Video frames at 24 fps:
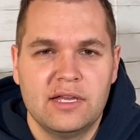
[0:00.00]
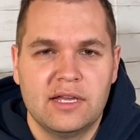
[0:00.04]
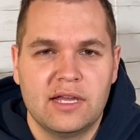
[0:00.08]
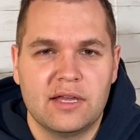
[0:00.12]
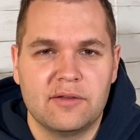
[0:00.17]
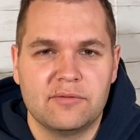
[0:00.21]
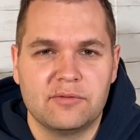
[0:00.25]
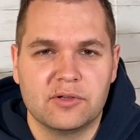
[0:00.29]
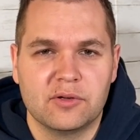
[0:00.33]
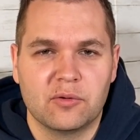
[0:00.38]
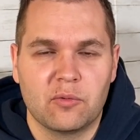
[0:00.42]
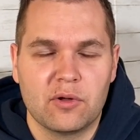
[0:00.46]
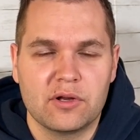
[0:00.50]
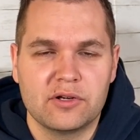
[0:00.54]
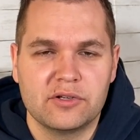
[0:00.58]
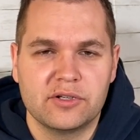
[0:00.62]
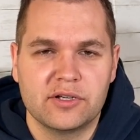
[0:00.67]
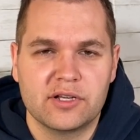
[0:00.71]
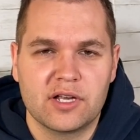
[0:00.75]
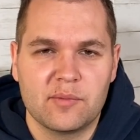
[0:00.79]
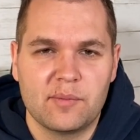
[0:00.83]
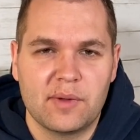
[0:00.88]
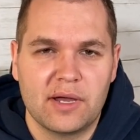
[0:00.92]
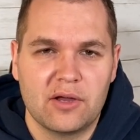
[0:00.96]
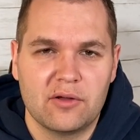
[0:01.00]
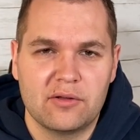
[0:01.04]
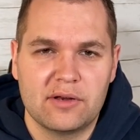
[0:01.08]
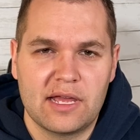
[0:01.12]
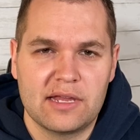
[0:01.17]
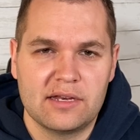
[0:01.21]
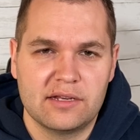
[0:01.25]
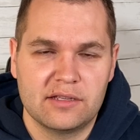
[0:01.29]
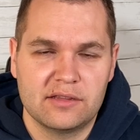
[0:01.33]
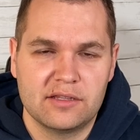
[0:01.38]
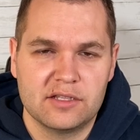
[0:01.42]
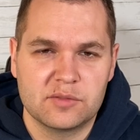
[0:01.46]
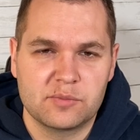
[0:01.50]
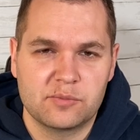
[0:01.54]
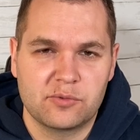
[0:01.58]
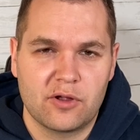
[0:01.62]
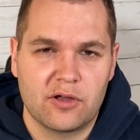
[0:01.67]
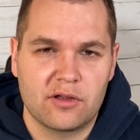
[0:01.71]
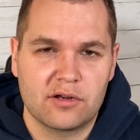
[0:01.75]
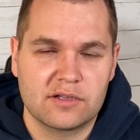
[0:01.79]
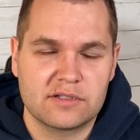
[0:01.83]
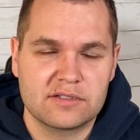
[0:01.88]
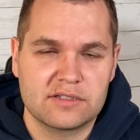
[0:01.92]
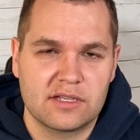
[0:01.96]
If you're wondering about any of these
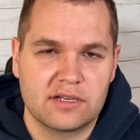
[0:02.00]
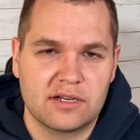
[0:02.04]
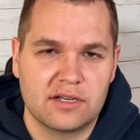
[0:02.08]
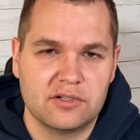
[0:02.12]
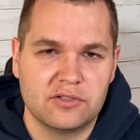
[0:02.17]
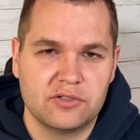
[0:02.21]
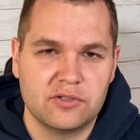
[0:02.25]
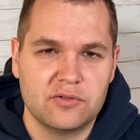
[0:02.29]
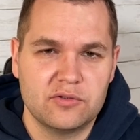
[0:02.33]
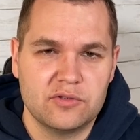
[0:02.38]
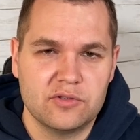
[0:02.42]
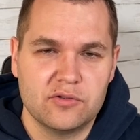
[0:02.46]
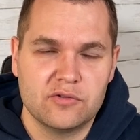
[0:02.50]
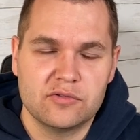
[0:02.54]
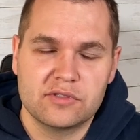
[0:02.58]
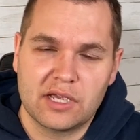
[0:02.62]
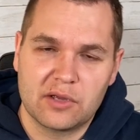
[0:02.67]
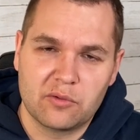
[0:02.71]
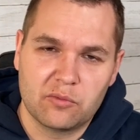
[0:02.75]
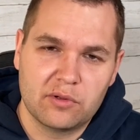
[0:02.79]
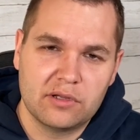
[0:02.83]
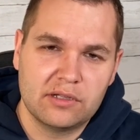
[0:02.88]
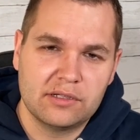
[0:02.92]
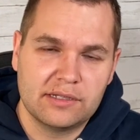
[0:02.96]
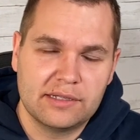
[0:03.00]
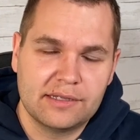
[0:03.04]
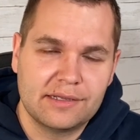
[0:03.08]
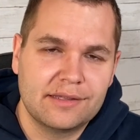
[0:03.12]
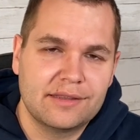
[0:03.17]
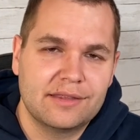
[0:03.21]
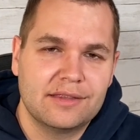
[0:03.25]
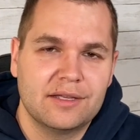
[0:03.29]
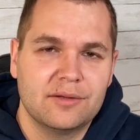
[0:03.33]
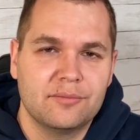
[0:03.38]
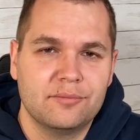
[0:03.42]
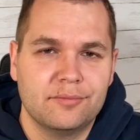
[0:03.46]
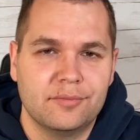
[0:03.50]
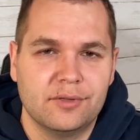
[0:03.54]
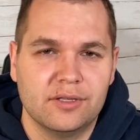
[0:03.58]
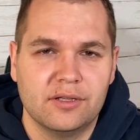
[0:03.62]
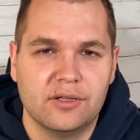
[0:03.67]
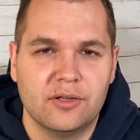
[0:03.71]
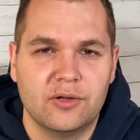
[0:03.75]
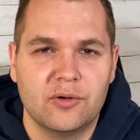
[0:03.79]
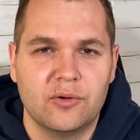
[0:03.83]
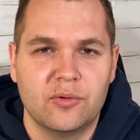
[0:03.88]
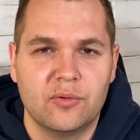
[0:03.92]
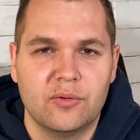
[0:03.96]
products that I do use, I will link them
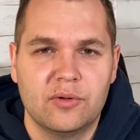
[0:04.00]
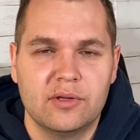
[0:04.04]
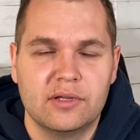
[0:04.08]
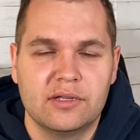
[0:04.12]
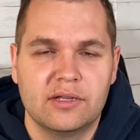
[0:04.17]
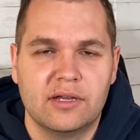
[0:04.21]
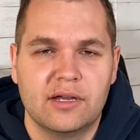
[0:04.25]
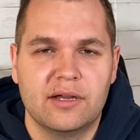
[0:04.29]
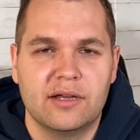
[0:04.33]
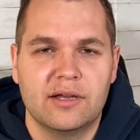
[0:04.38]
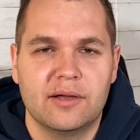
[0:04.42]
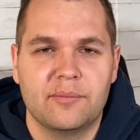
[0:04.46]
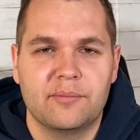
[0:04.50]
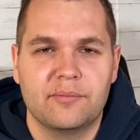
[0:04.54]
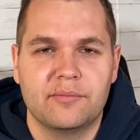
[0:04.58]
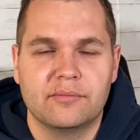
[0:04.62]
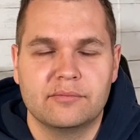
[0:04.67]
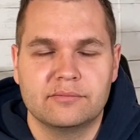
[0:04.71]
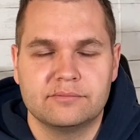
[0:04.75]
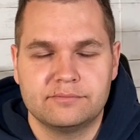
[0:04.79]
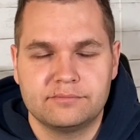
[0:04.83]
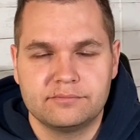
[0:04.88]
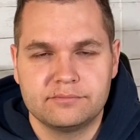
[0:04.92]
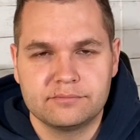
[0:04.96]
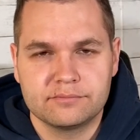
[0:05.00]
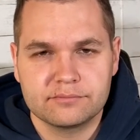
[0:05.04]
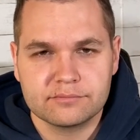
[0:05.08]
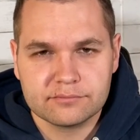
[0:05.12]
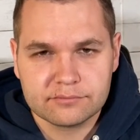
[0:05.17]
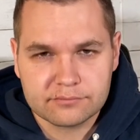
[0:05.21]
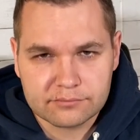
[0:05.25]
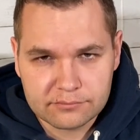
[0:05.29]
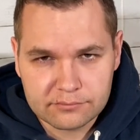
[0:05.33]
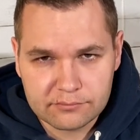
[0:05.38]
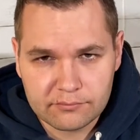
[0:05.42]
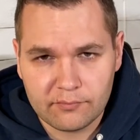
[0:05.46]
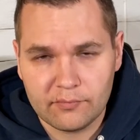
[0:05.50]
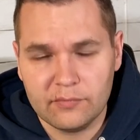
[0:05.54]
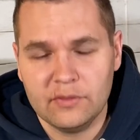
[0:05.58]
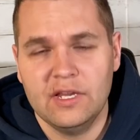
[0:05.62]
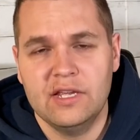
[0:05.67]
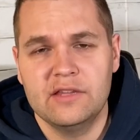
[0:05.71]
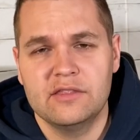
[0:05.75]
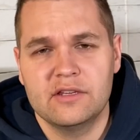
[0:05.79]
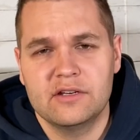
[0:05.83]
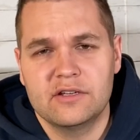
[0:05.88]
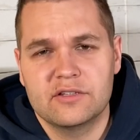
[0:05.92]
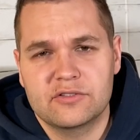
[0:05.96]
below um,
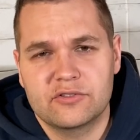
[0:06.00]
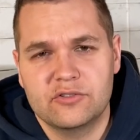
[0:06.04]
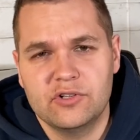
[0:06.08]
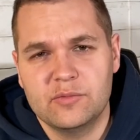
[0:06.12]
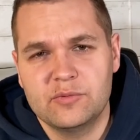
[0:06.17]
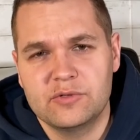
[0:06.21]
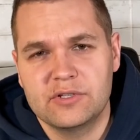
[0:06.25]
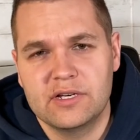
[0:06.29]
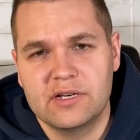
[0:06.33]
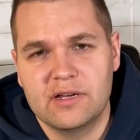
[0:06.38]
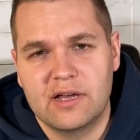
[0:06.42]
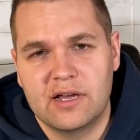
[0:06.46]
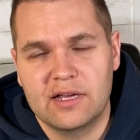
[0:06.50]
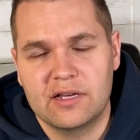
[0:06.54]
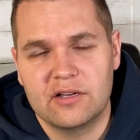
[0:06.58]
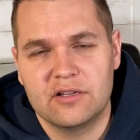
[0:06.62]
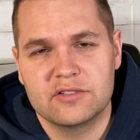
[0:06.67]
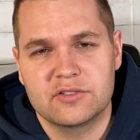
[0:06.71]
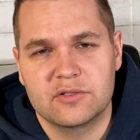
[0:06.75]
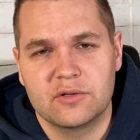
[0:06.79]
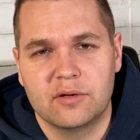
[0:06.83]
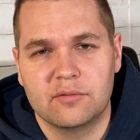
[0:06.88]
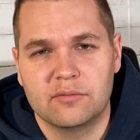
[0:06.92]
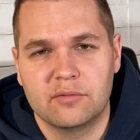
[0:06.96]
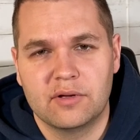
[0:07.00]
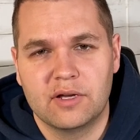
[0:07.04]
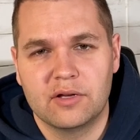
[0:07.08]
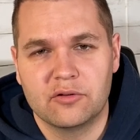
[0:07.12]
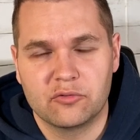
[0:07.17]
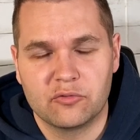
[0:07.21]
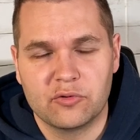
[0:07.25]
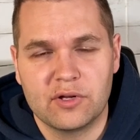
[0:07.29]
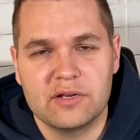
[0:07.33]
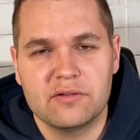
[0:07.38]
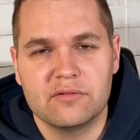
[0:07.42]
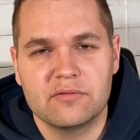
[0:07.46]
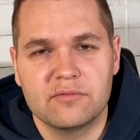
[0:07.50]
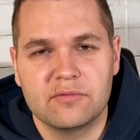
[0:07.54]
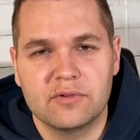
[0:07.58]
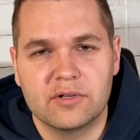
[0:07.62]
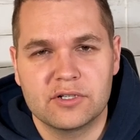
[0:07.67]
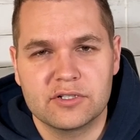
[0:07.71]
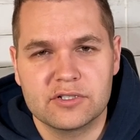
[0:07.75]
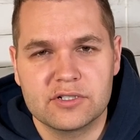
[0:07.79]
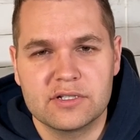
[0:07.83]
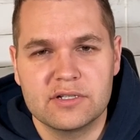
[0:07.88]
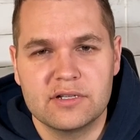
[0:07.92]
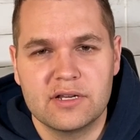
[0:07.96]
in the description. I also have a written
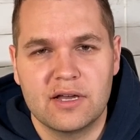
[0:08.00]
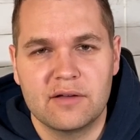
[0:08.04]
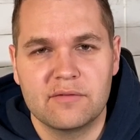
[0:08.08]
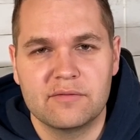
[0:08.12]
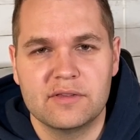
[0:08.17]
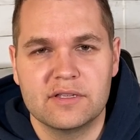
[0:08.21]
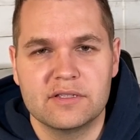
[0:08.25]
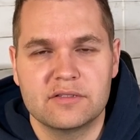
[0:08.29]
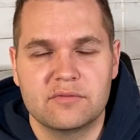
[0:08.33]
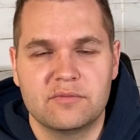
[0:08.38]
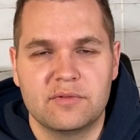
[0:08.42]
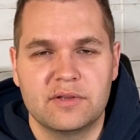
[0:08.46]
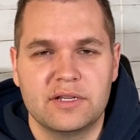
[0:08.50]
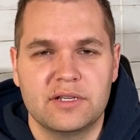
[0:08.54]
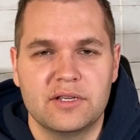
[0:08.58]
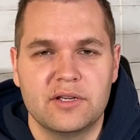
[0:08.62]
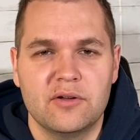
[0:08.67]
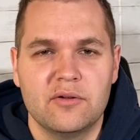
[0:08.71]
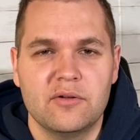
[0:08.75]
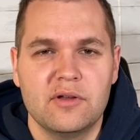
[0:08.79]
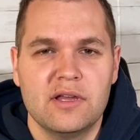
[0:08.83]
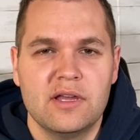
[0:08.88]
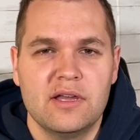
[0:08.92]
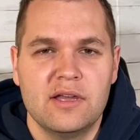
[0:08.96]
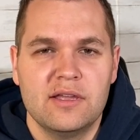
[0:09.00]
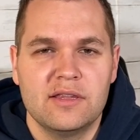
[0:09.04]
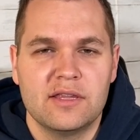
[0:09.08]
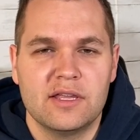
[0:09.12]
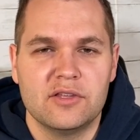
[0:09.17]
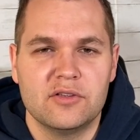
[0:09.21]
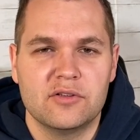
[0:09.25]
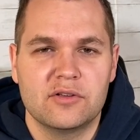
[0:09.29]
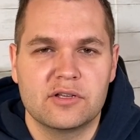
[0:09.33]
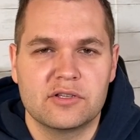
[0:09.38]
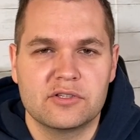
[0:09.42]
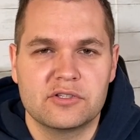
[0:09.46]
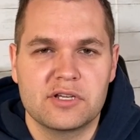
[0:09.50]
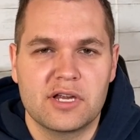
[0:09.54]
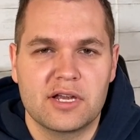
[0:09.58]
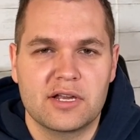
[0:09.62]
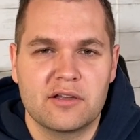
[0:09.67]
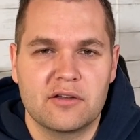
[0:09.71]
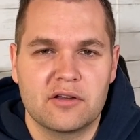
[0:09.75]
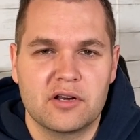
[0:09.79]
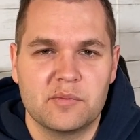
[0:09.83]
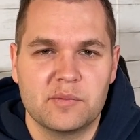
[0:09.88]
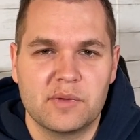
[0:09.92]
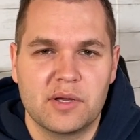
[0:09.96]
version of this video that you can
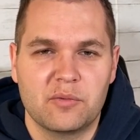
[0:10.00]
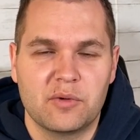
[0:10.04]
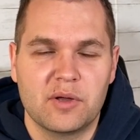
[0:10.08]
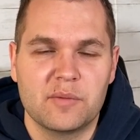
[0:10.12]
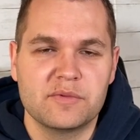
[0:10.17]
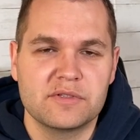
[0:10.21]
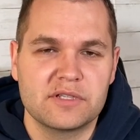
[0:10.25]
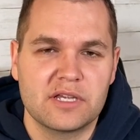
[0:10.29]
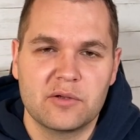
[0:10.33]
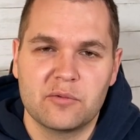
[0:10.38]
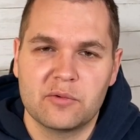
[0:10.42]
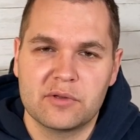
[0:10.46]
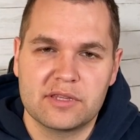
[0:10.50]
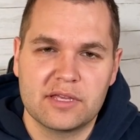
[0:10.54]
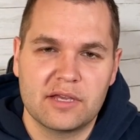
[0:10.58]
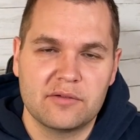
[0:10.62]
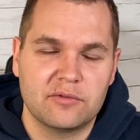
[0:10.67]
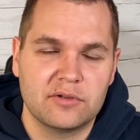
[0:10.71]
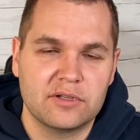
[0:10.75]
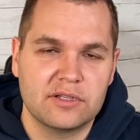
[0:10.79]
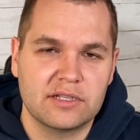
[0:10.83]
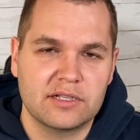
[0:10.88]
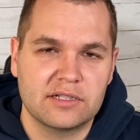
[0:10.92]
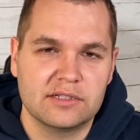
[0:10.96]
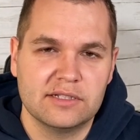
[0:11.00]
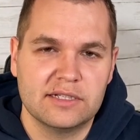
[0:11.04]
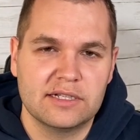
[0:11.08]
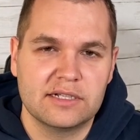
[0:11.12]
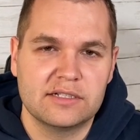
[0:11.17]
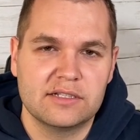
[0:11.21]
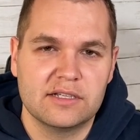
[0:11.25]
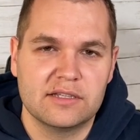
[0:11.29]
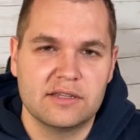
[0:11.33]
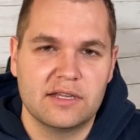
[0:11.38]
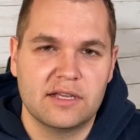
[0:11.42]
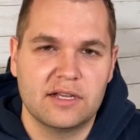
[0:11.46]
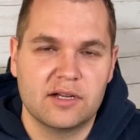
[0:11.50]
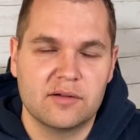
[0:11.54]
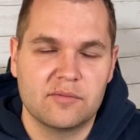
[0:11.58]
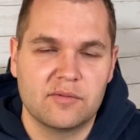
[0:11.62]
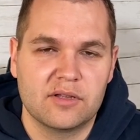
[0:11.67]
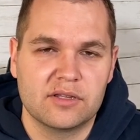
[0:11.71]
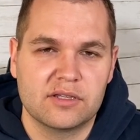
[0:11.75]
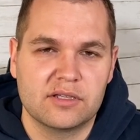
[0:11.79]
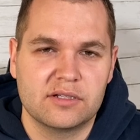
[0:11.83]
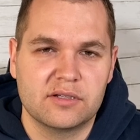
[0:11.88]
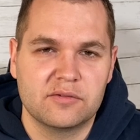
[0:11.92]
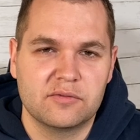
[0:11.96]
check out on my website with everything linked in there of
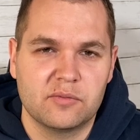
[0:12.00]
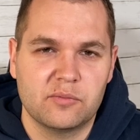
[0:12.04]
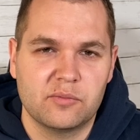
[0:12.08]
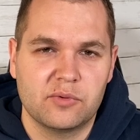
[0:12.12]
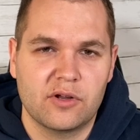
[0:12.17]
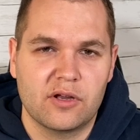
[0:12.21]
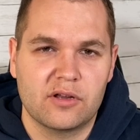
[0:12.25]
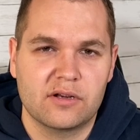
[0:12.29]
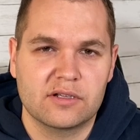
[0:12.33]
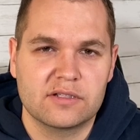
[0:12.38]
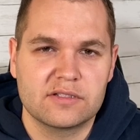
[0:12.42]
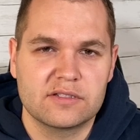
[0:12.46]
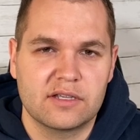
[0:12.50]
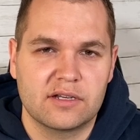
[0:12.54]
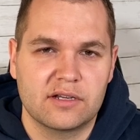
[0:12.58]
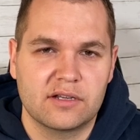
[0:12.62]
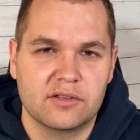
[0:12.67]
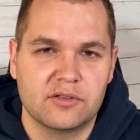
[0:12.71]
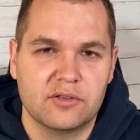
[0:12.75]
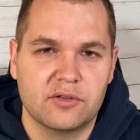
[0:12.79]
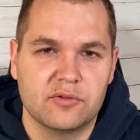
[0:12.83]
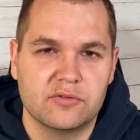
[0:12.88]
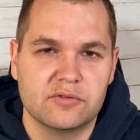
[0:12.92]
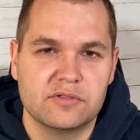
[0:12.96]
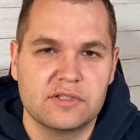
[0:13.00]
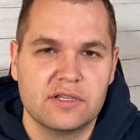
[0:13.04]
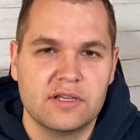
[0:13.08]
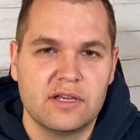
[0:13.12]
all the different products that I use.